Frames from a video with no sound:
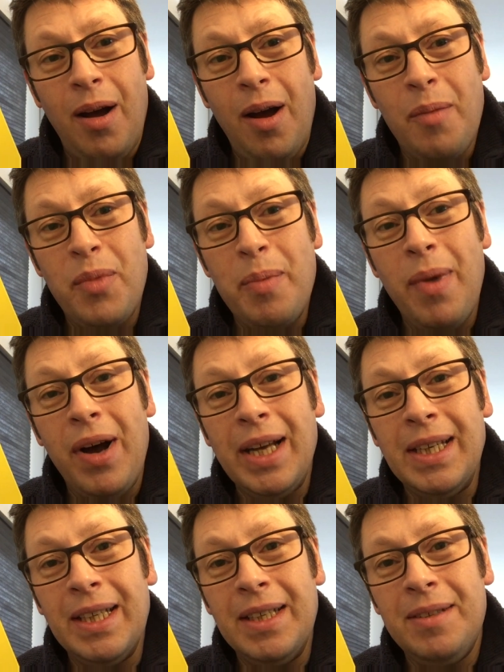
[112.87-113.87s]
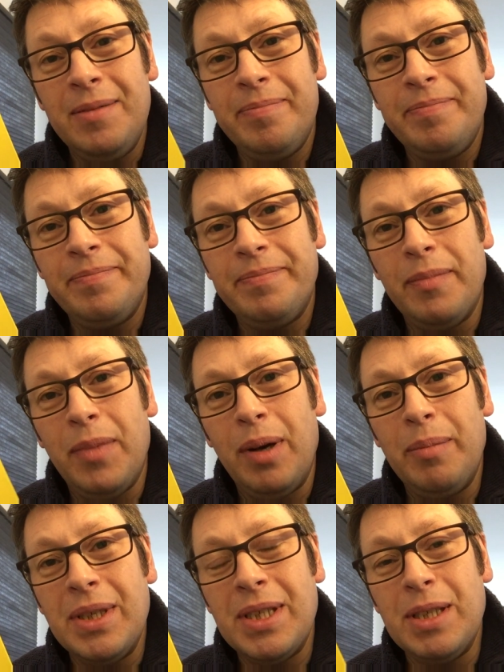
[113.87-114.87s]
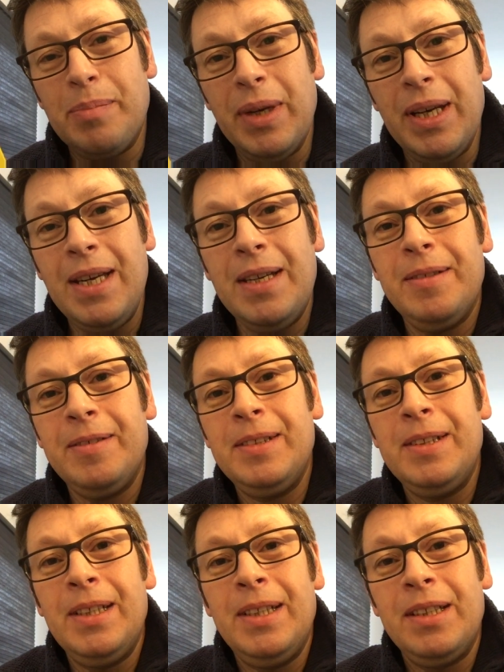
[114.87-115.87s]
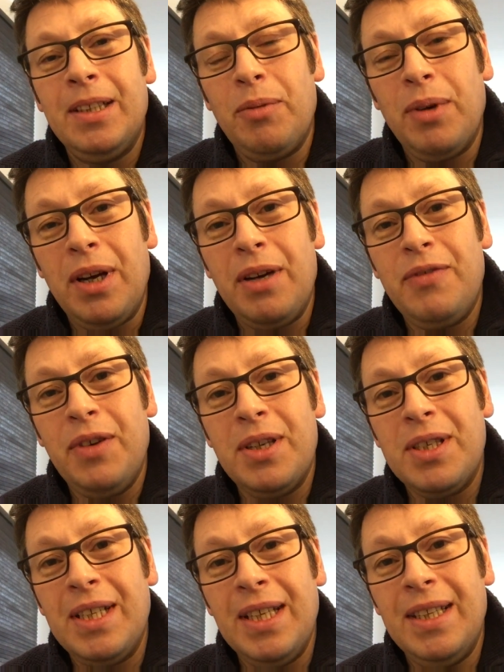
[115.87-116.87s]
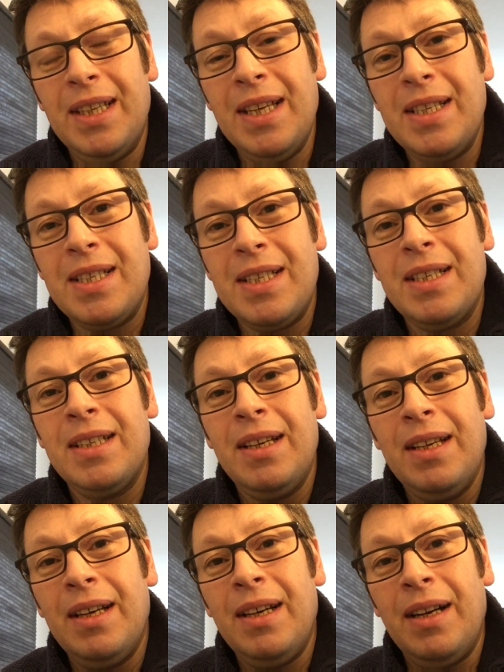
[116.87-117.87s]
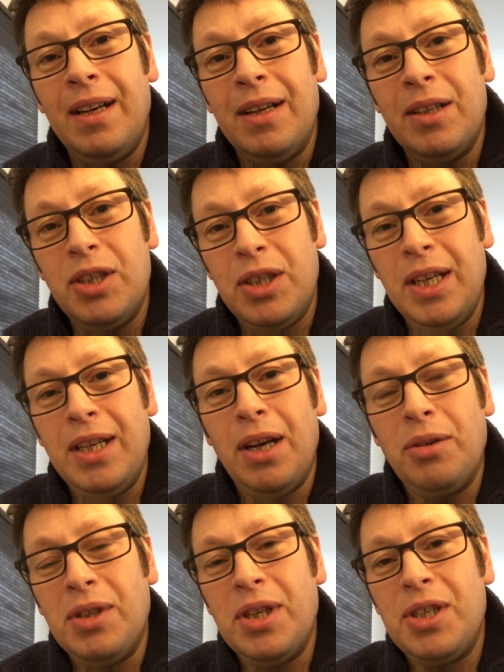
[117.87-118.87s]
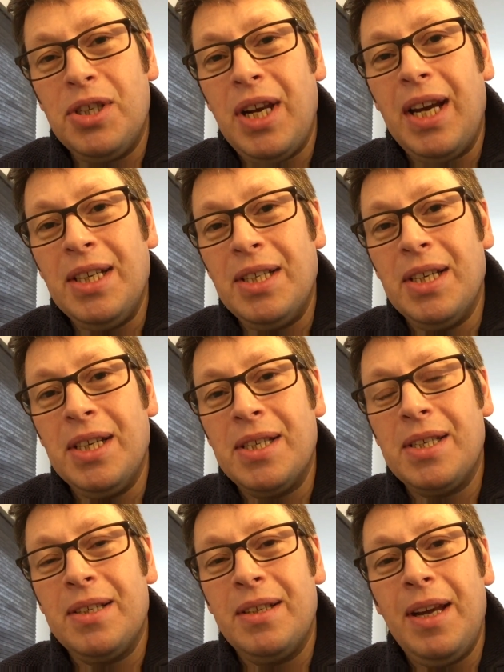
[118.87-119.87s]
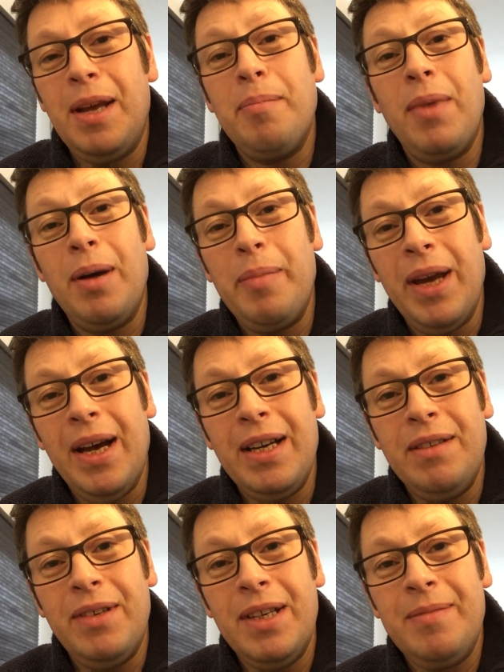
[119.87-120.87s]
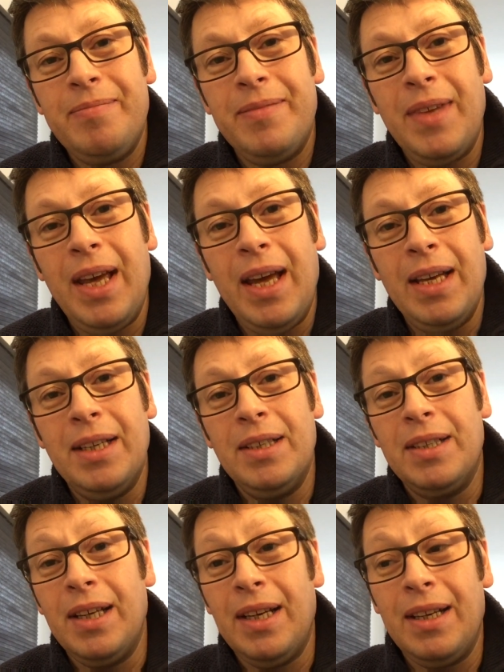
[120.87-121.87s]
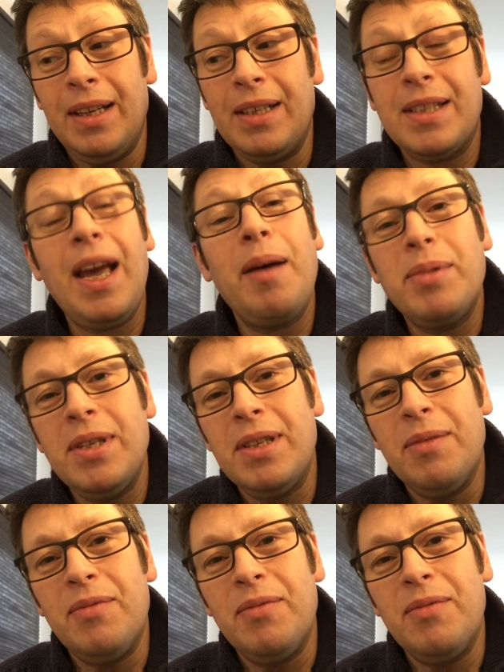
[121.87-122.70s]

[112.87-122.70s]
reminded by Mrs. B that when I first did this, she noticed changes in my behaviour and has captured